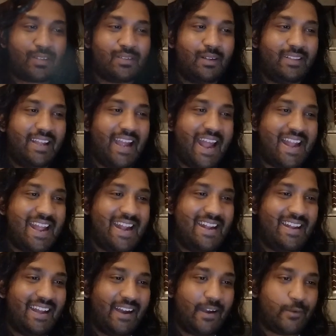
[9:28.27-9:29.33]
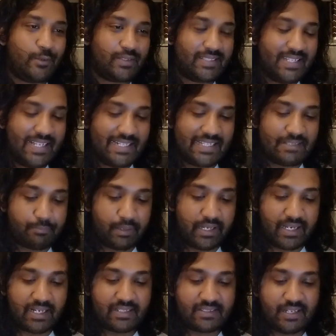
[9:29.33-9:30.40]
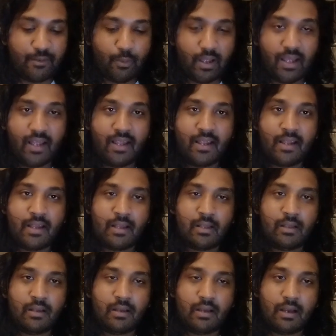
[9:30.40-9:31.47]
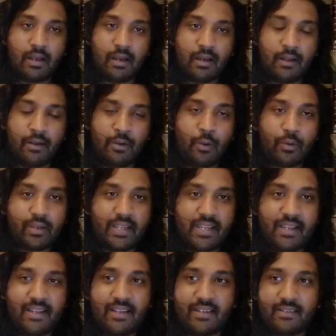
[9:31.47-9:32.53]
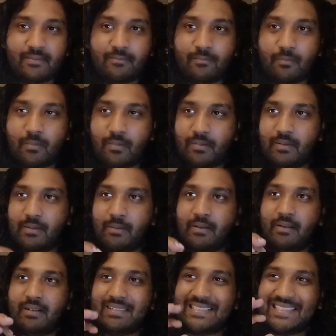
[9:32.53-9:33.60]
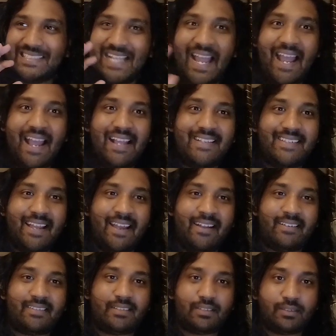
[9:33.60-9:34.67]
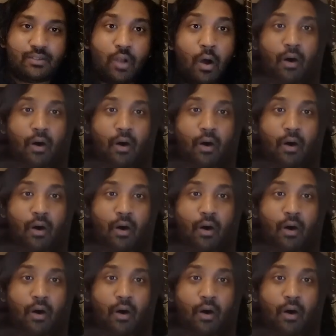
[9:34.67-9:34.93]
there, and then you see this particular scene where Loki stares at Thor's